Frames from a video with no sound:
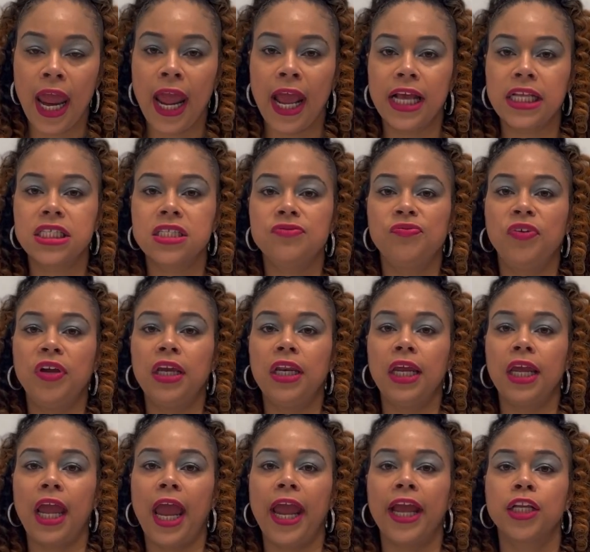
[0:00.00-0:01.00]
It's
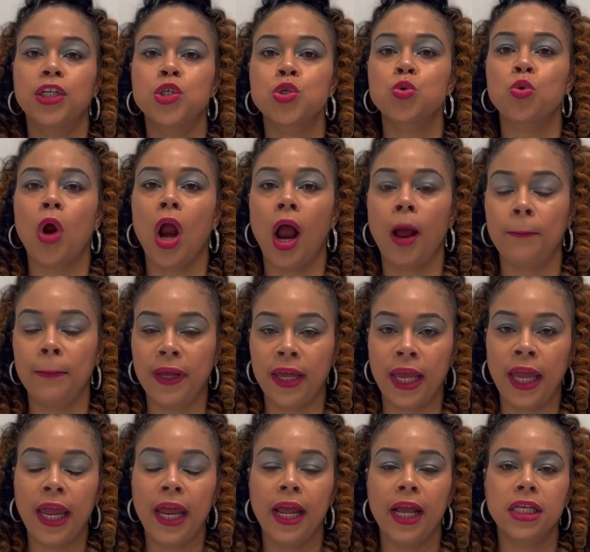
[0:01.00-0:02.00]
feeding a trauma.
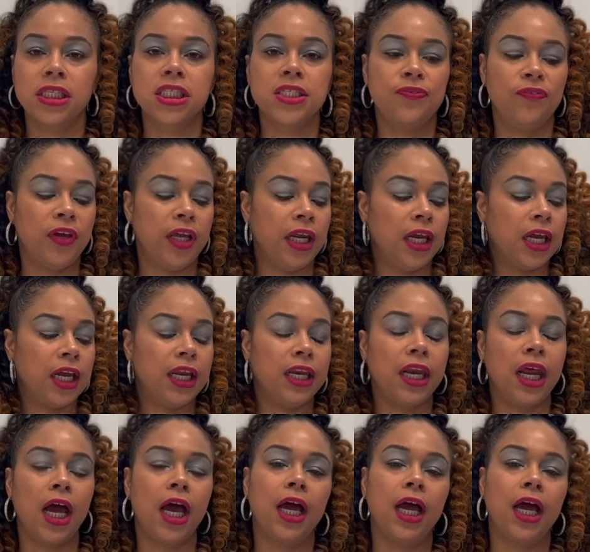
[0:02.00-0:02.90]
It's feeding an